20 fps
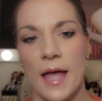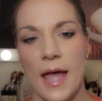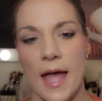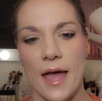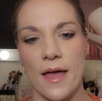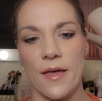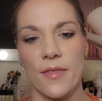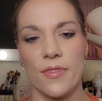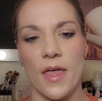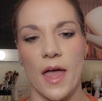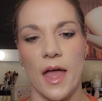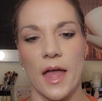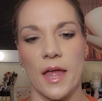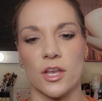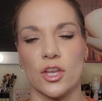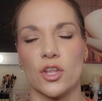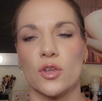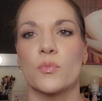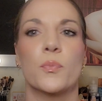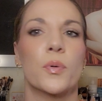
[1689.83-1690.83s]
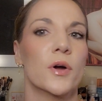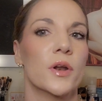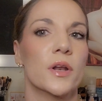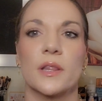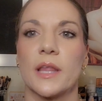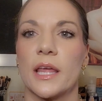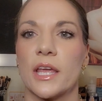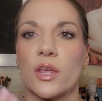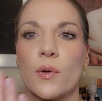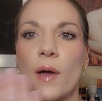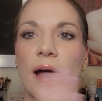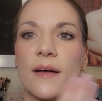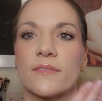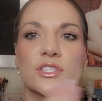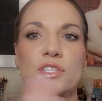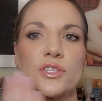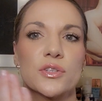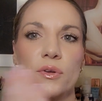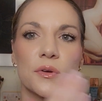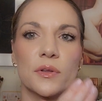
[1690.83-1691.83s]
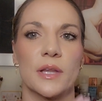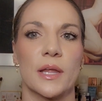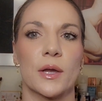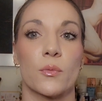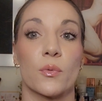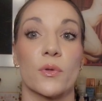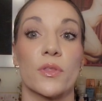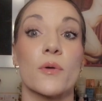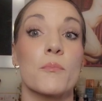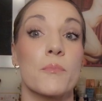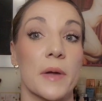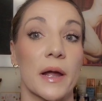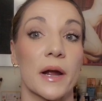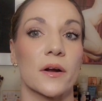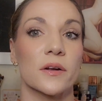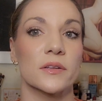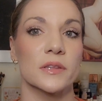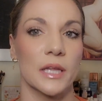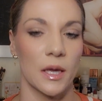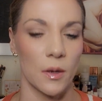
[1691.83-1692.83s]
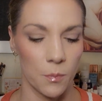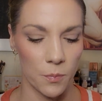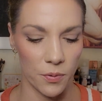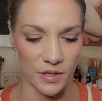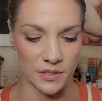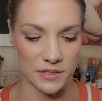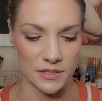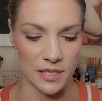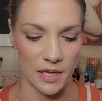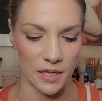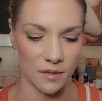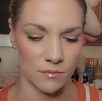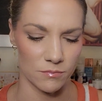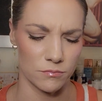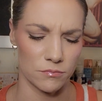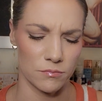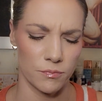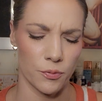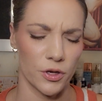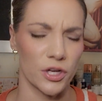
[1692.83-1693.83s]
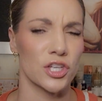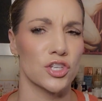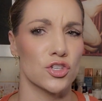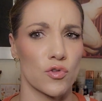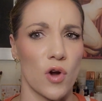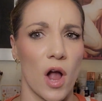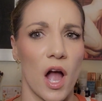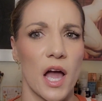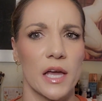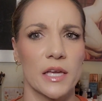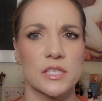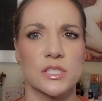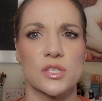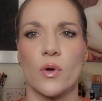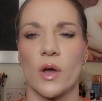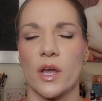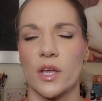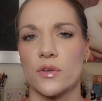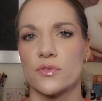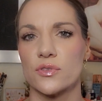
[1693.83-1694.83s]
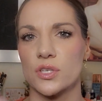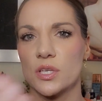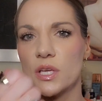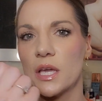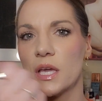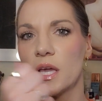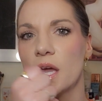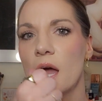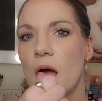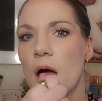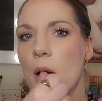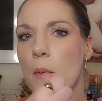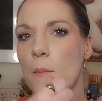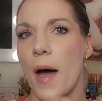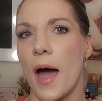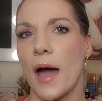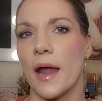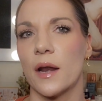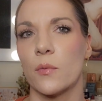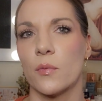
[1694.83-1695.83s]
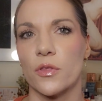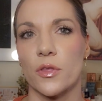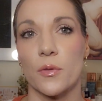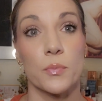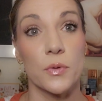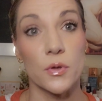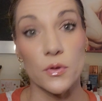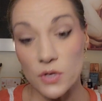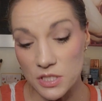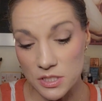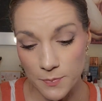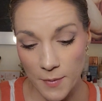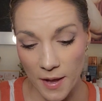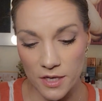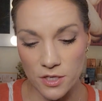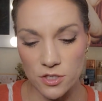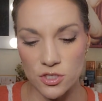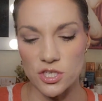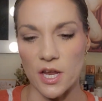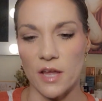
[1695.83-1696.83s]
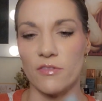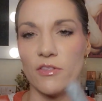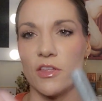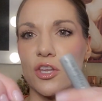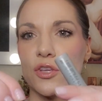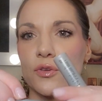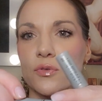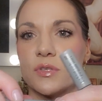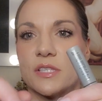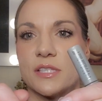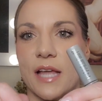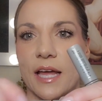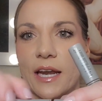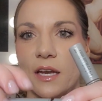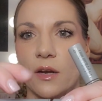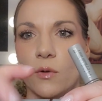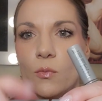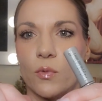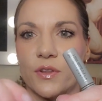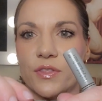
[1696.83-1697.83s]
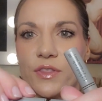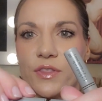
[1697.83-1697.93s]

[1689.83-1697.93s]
And then you put like, you have to do it like with a bare lip that's like pretty dry. So I usually pat it with a beauty sponge and then you set it with